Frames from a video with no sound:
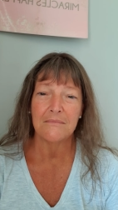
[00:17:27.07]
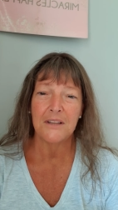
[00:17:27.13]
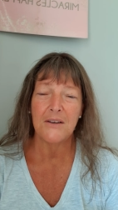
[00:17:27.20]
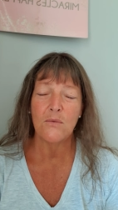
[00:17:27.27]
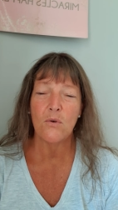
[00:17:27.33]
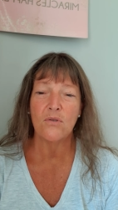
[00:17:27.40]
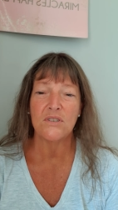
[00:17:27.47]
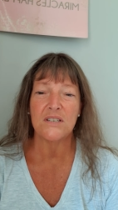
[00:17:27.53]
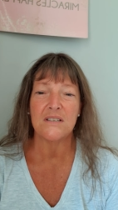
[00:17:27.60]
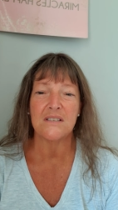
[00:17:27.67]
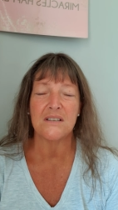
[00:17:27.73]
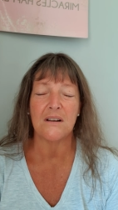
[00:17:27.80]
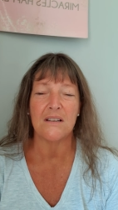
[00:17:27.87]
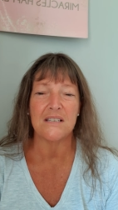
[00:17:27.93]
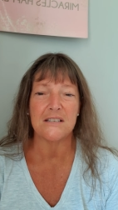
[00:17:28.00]
They walked in
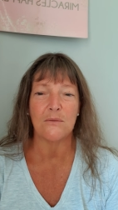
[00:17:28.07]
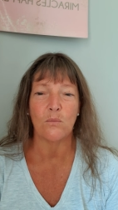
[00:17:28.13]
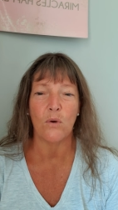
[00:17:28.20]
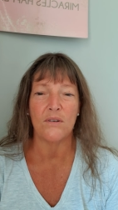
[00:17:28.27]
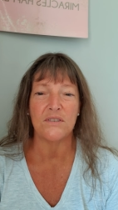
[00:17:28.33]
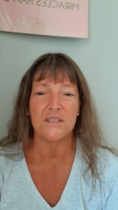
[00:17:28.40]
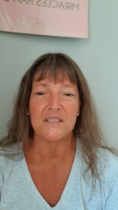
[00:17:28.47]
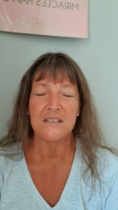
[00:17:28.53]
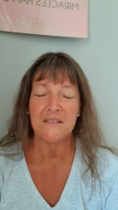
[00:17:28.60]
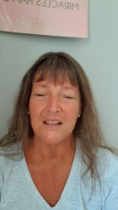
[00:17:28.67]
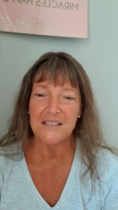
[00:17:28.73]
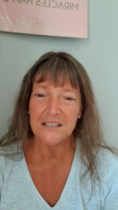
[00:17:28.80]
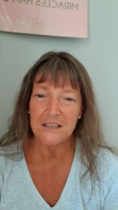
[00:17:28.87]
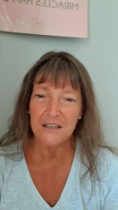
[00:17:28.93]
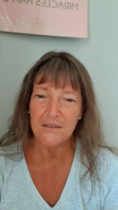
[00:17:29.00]
signs and wonders,
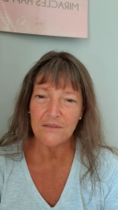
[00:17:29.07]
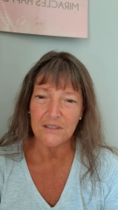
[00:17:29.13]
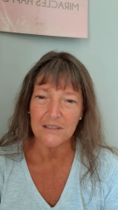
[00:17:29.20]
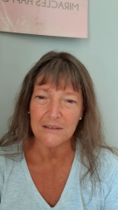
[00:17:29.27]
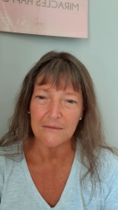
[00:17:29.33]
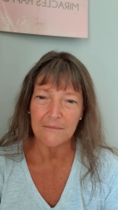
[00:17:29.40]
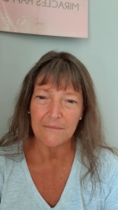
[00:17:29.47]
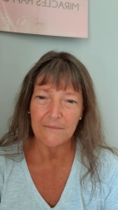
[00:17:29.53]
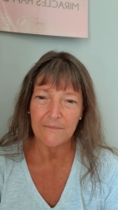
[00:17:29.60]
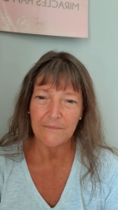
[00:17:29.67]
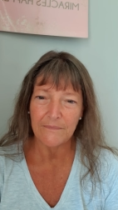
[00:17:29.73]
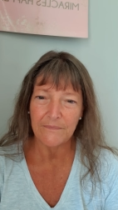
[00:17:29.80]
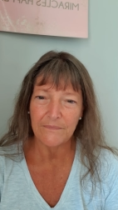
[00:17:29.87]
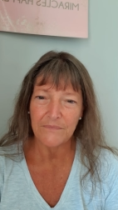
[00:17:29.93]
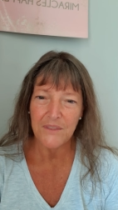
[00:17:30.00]
that's a given.
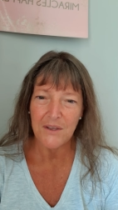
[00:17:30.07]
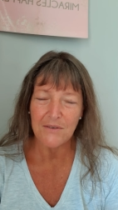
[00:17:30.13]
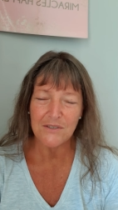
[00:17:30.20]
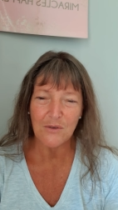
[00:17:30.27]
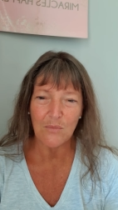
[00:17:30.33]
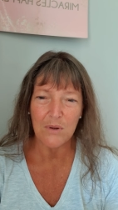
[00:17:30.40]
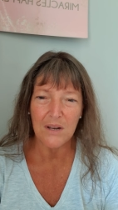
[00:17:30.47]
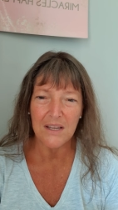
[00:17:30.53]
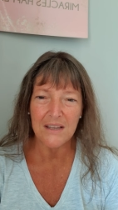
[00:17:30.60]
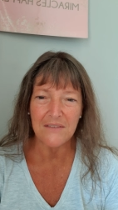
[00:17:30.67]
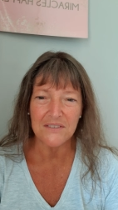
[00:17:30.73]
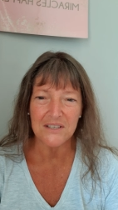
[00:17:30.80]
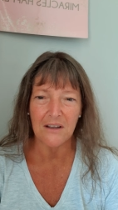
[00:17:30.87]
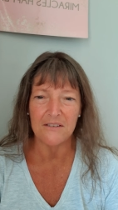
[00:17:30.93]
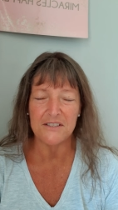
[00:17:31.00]
Those who
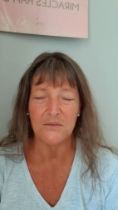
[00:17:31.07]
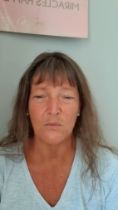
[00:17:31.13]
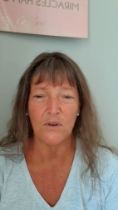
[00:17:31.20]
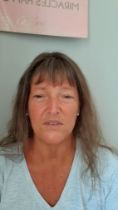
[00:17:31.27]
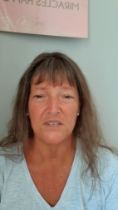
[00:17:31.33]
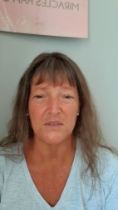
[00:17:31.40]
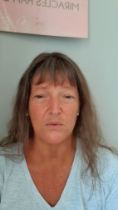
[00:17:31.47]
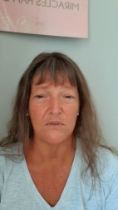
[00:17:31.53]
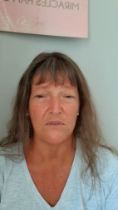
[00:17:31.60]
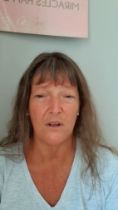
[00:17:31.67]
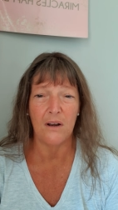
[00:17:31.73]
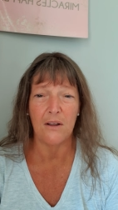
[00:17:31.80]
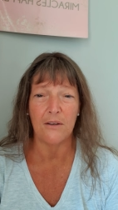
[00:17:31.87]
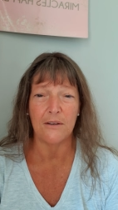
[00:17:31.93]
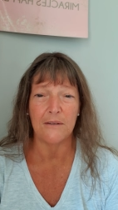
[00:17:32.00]
believe signs and wonders will
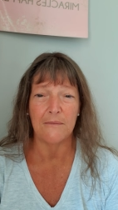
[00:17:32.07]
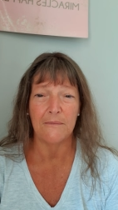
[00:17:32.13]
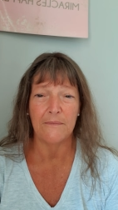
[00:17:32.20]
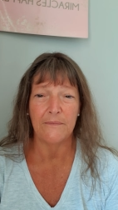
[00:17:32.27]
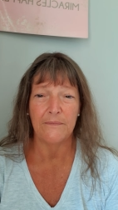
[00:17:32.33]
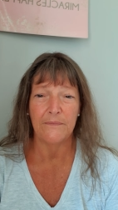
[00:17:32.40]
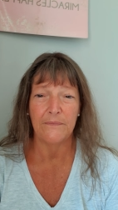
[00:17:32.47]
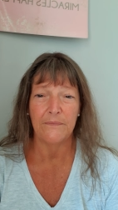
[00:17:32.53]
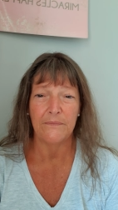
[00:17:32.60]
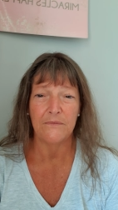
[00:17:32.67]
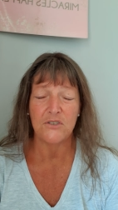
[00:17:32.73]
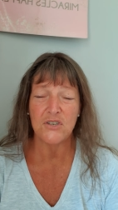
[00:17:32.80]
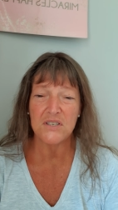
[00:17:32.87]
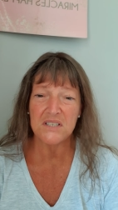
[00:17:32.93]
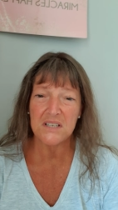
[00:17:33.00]
follow.
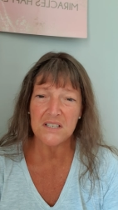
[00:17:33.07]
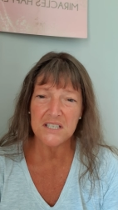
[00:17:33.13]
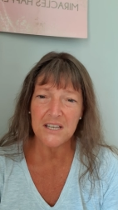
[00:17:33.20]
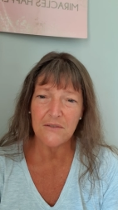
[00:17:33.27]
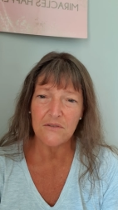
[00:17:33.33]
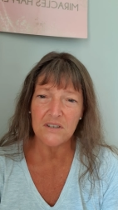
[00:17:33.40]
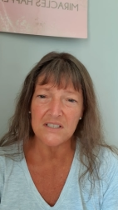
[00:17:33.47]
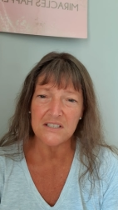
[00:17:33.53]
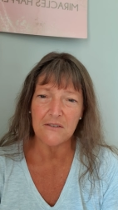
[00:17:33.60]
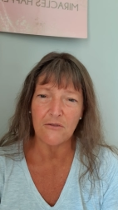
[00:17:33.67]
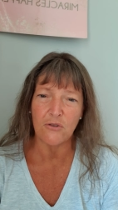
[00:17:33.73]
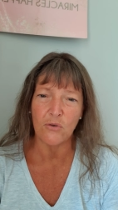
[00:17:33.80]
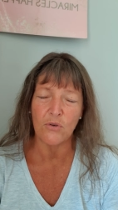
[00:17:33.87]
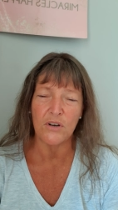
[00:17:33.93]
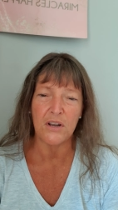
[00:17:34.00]
Jesus has given us the
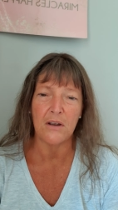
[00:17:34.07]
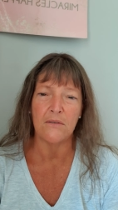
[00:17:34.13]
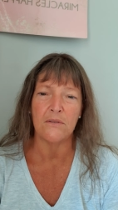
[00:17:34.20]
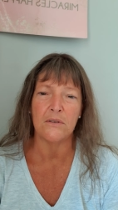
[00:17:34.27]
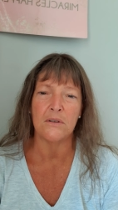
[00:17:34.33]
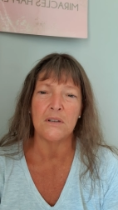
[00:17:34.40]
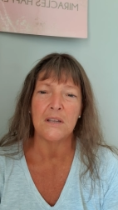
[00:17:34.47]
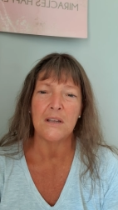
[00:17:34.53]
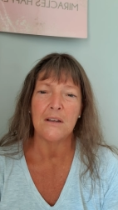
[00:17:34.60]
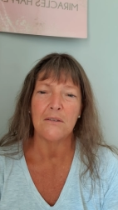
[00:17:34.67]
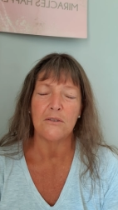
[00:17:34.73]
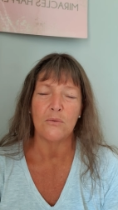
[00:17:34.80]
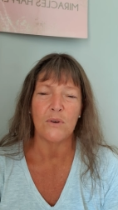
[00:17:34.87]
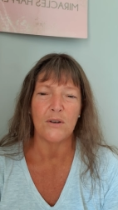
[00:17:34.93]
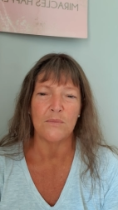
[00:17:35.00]
authority over
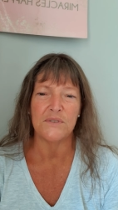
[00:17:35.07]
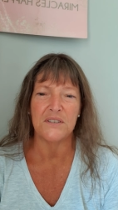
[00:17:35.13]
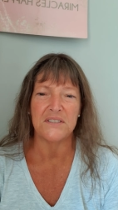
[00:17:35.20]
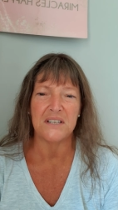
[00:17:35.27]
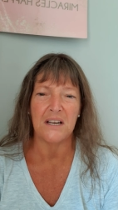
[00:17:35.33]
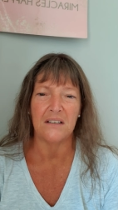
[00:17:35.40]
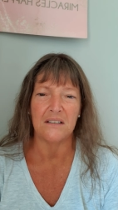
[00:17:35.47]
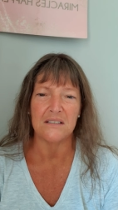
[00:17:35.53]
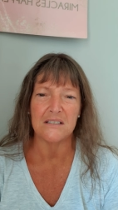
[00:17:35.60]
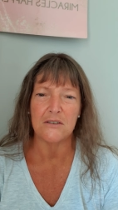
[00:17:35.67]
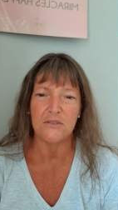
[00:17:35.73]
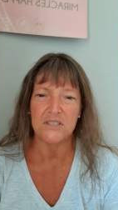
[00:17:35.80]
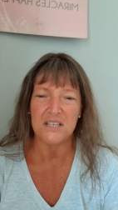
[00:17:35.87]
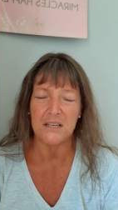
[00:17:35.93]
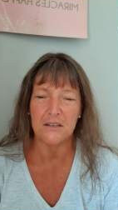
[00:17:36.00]
the, realms of darkness,
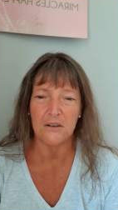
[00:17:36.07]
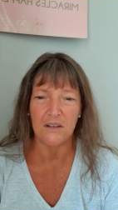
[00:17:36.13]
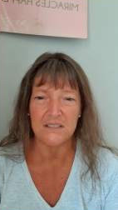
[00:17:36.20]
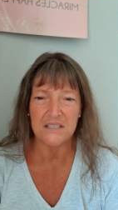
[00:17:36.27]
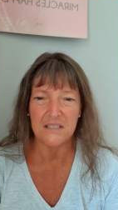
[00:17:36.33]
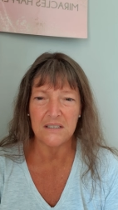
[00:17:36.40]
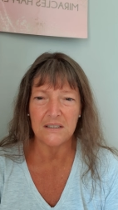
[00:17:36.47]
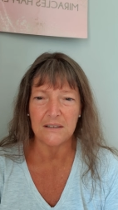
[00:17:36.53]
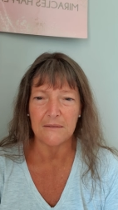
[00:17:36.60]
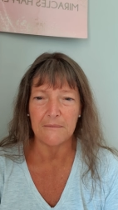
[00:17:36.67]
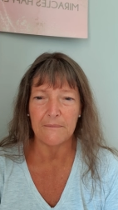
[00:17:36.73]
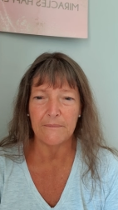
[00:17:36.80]
Luke ten nineteen